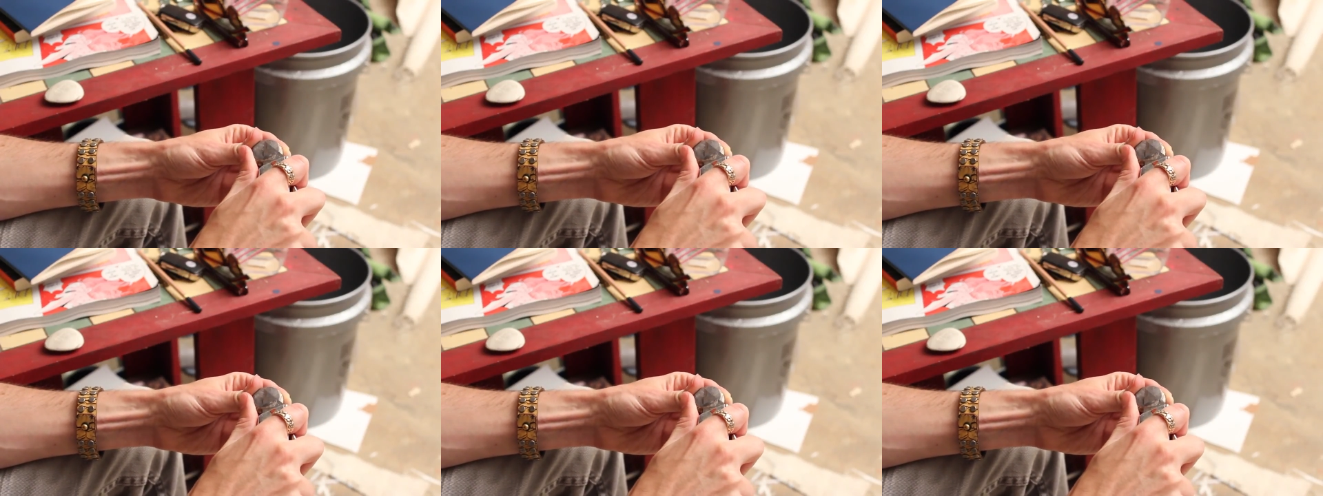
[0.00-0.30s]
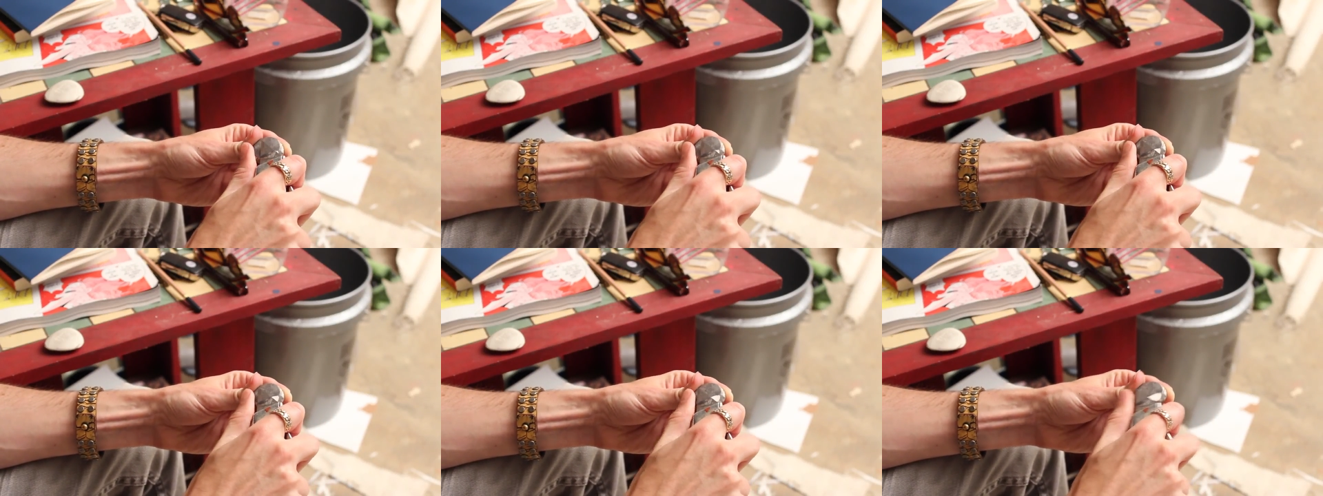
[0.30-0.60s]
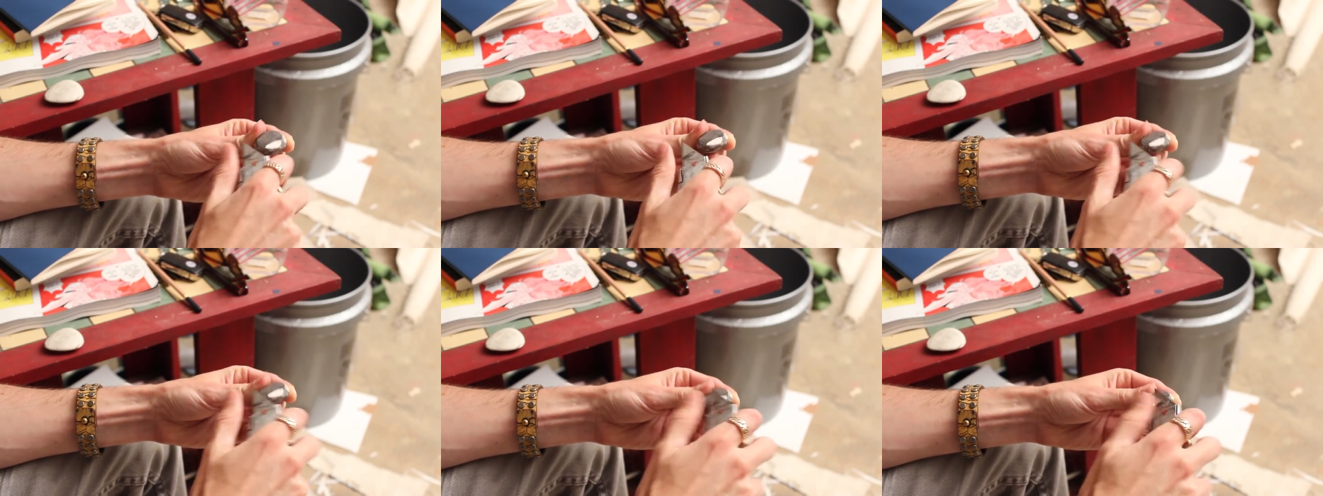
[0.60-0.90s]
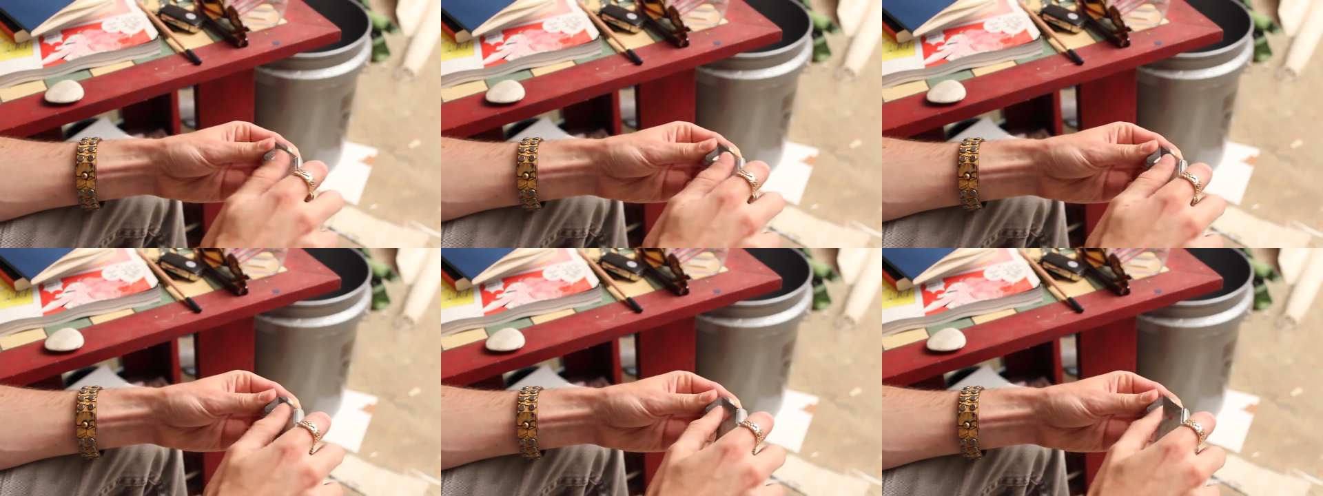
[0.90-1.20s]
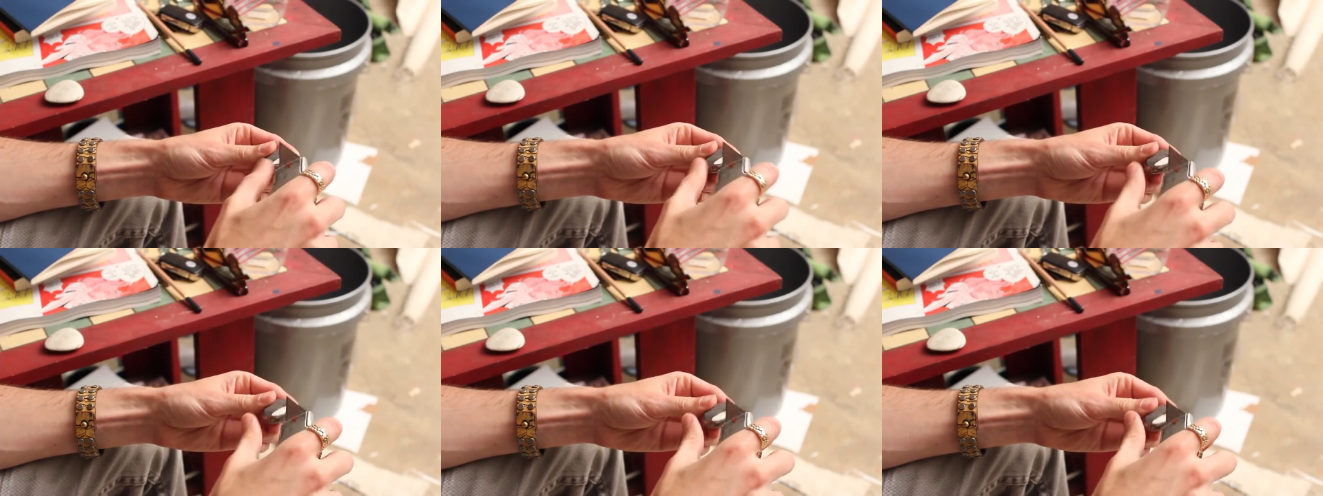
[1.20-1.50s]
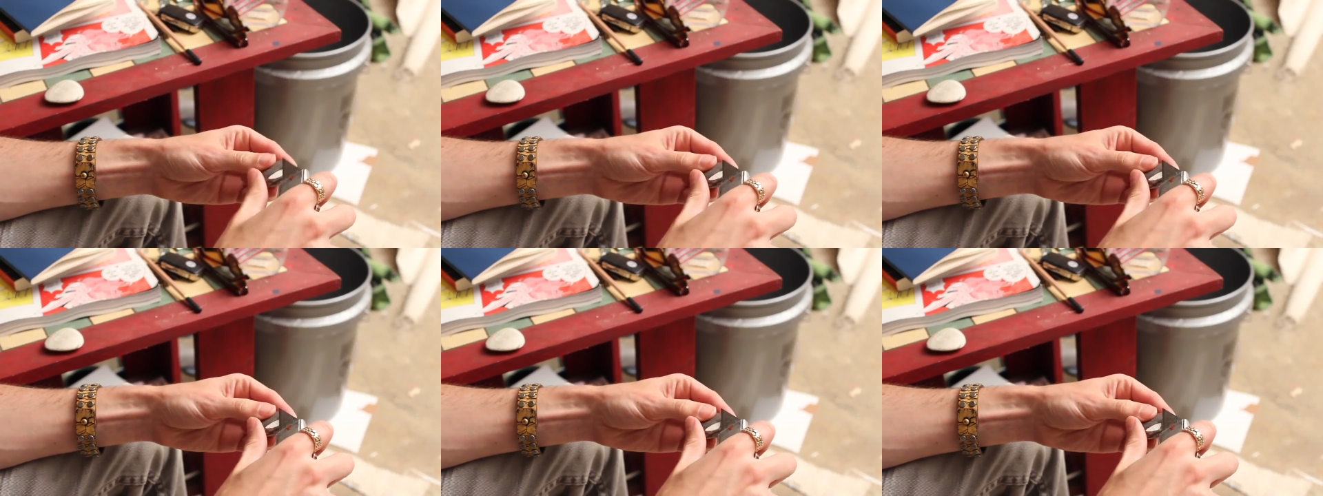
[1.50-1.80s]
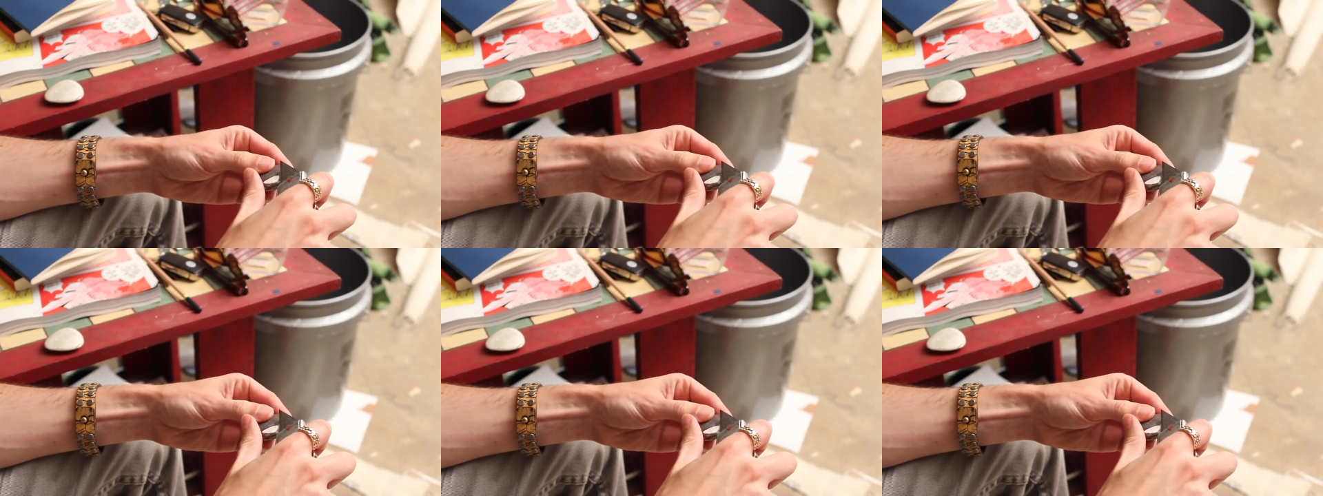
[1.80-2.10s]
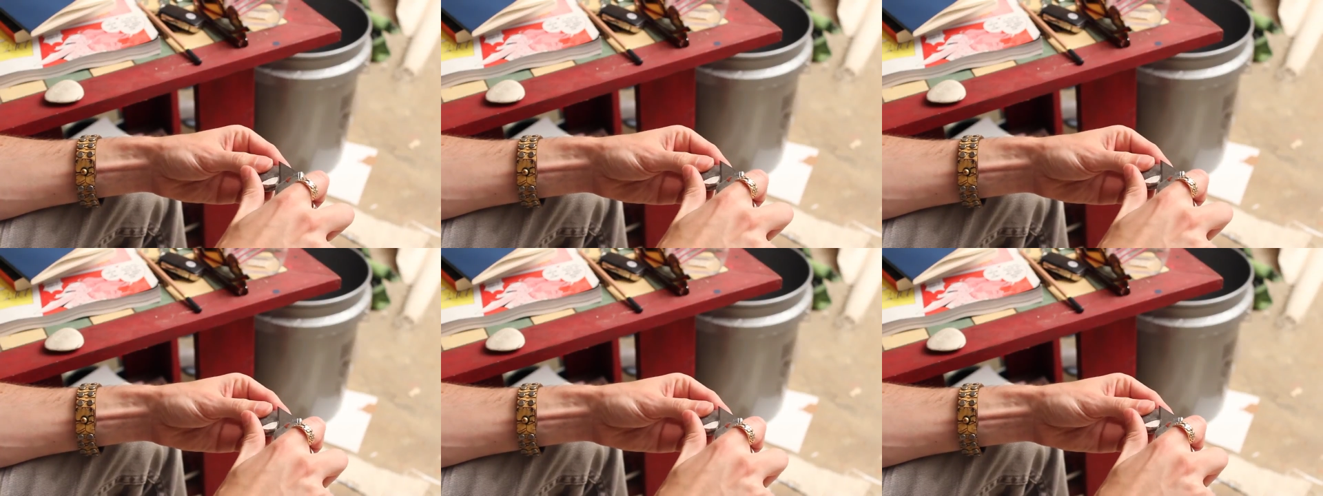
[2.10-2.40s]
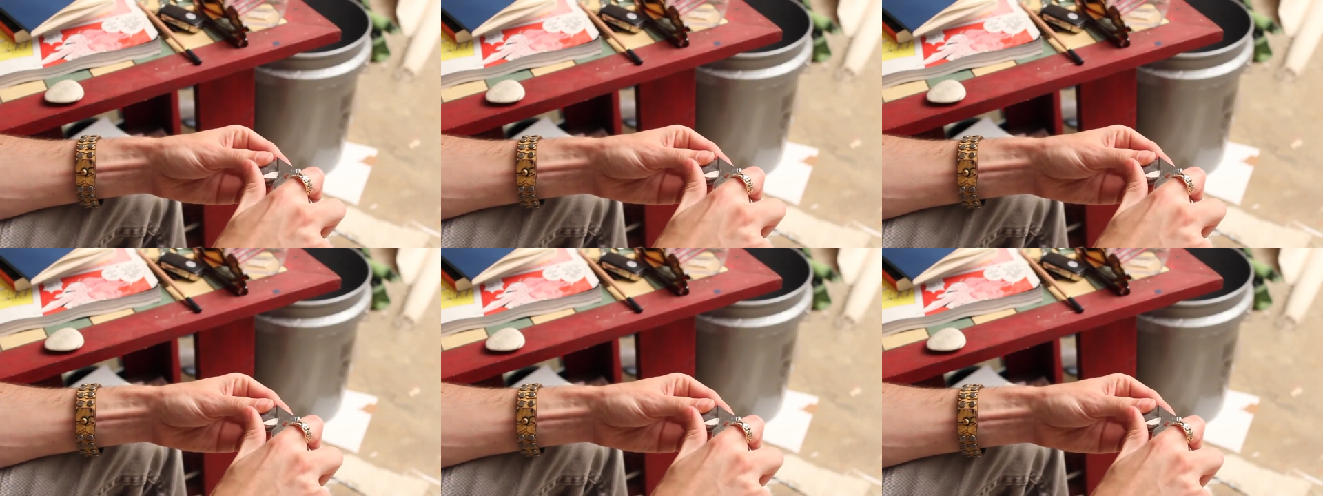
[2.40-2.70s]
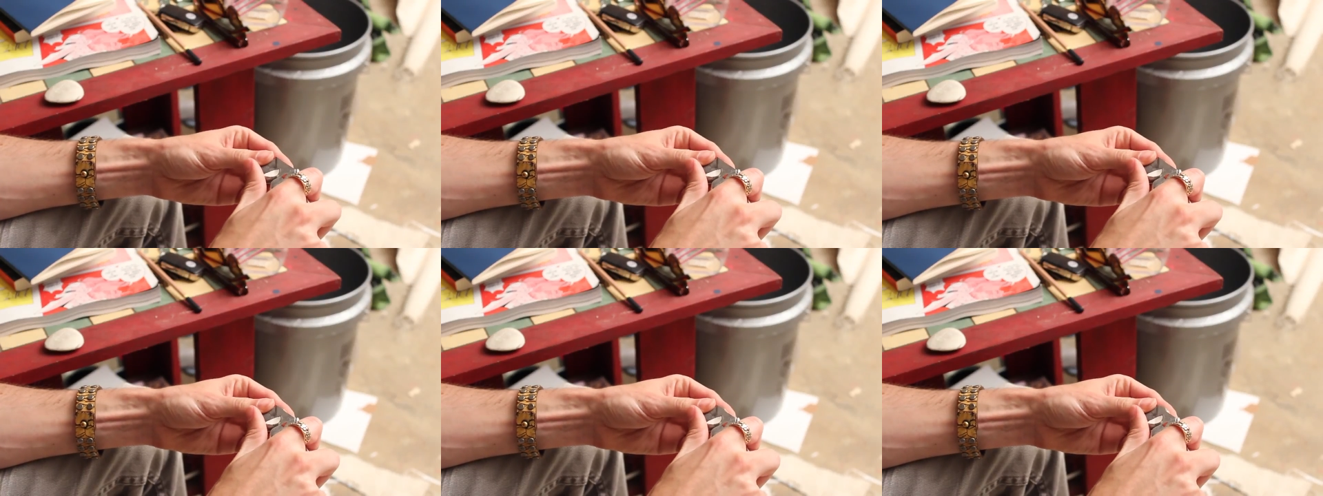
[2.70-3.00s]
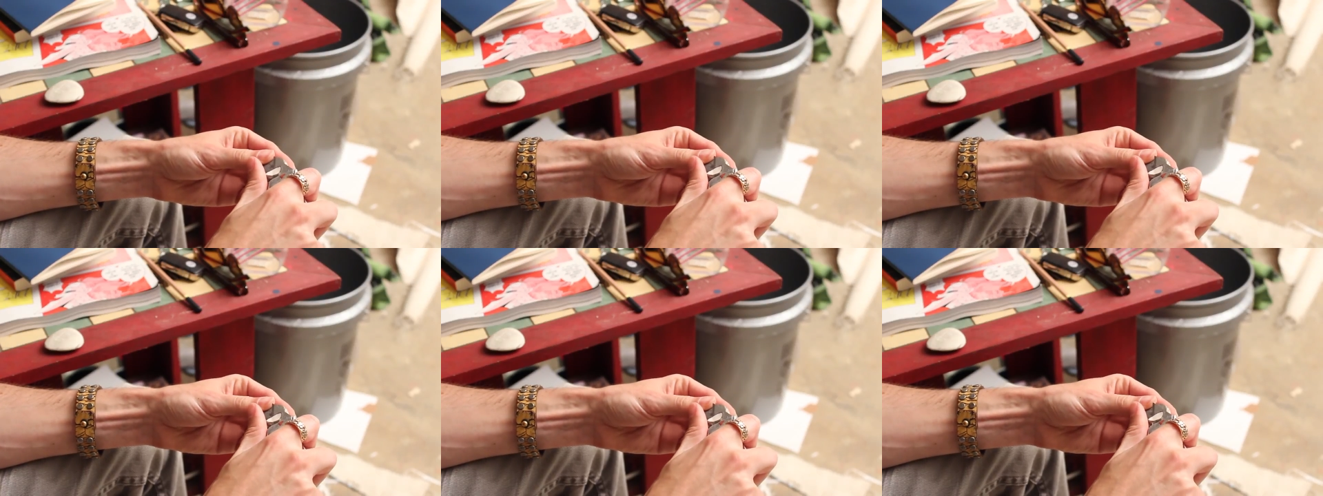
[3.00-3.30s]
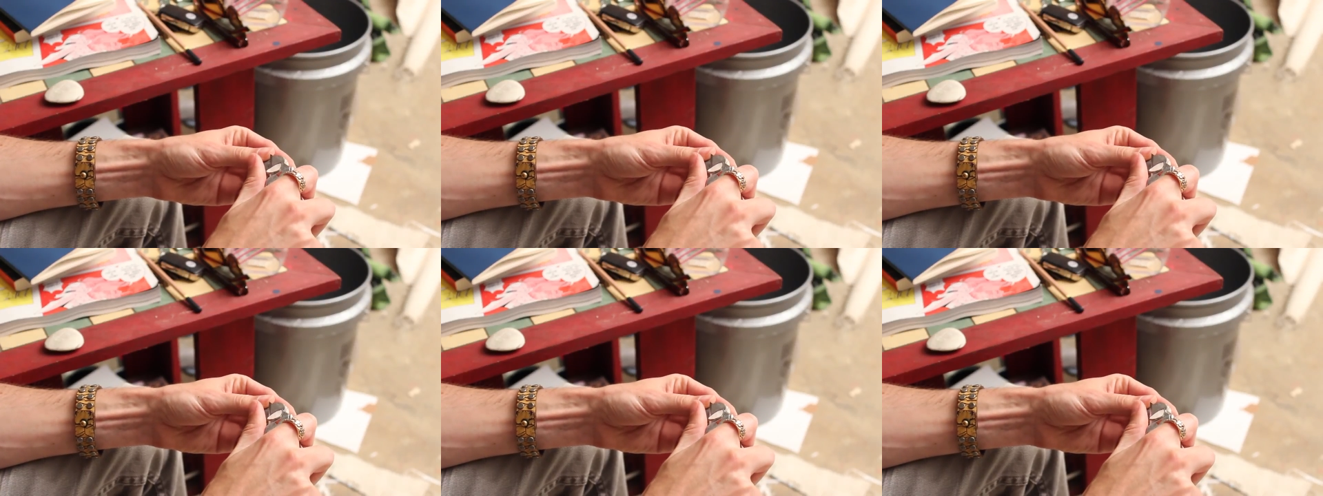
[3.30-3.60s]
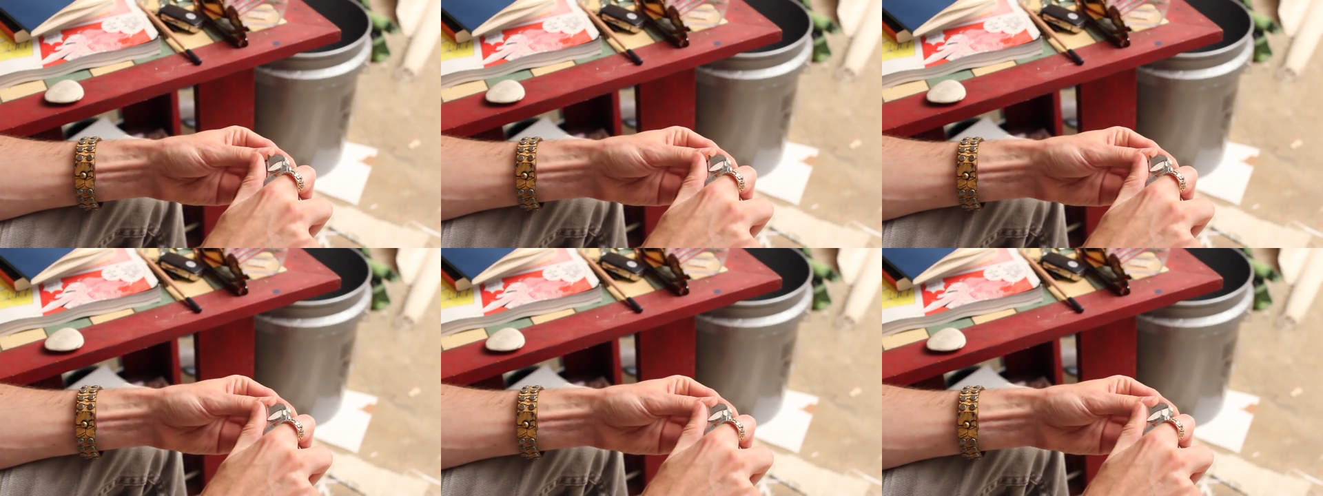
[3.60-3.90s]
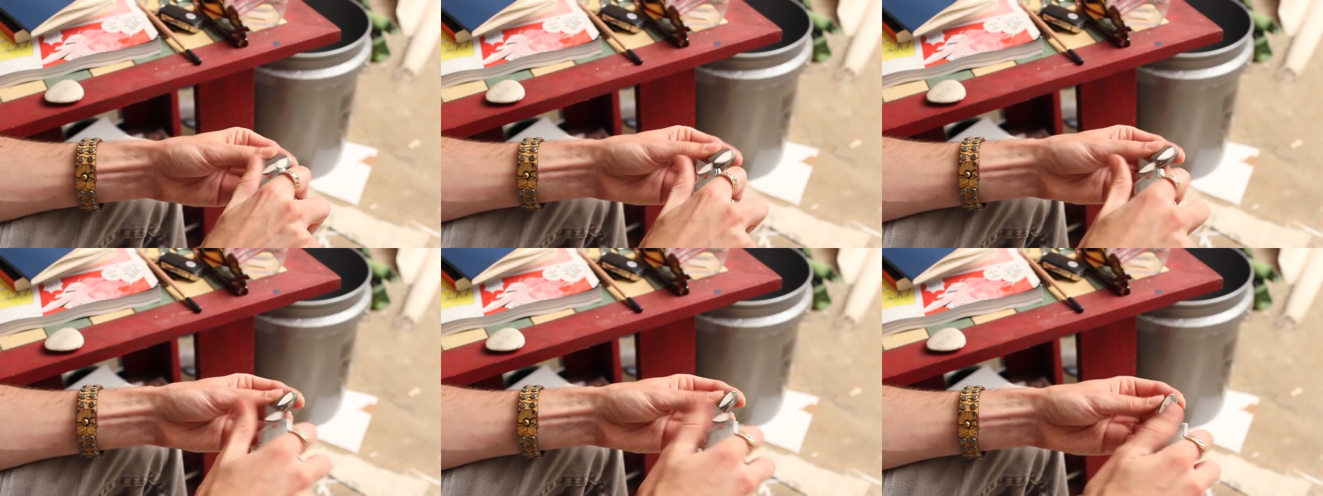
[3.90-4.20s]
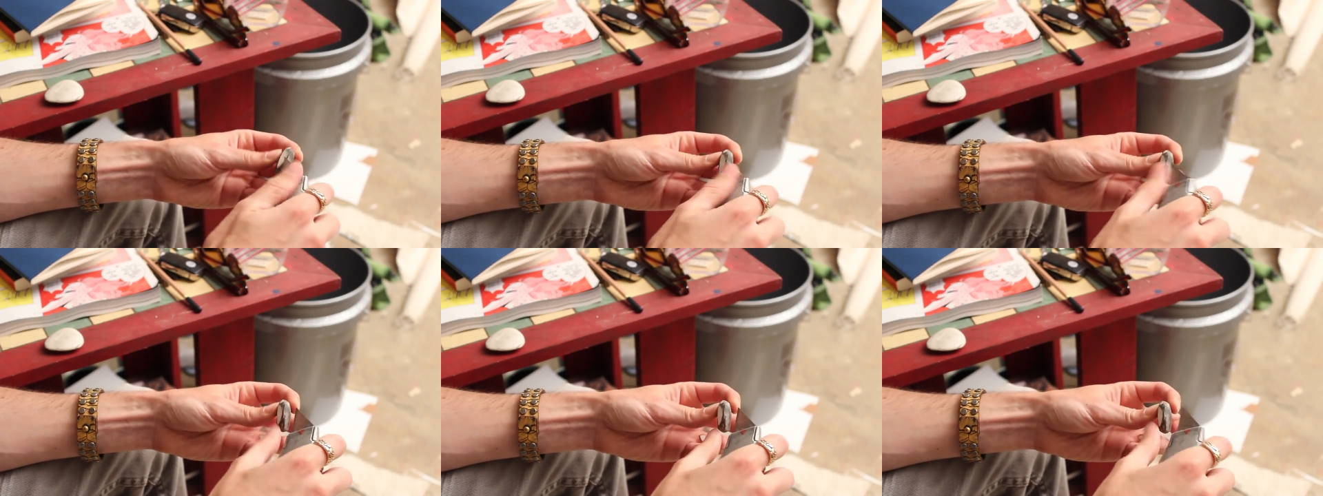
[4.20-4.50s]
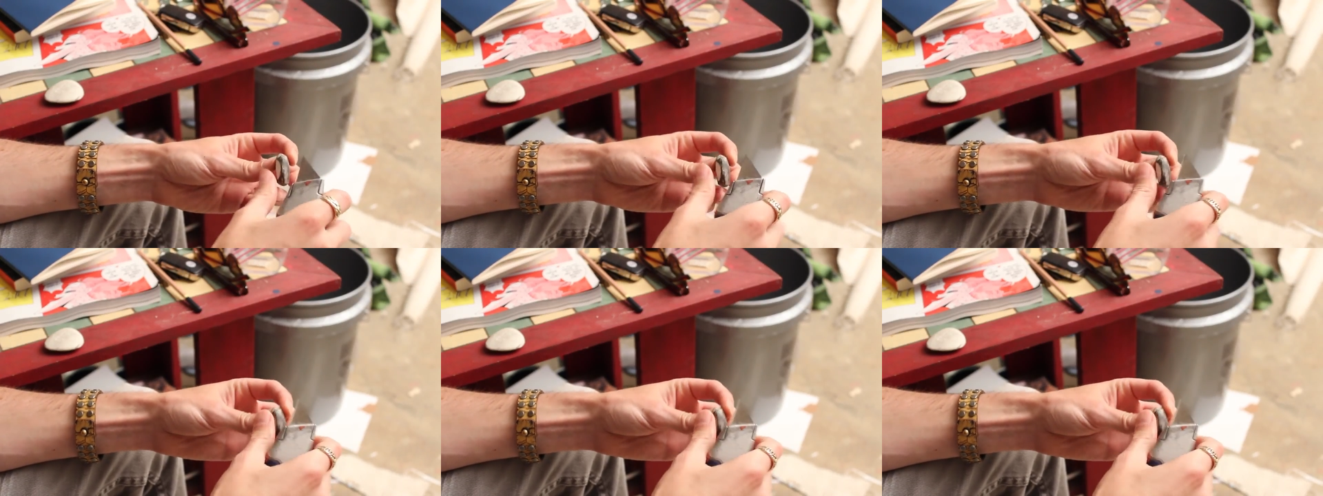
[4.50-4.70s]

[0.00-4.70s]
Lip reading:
Nobody's mouth can be seen.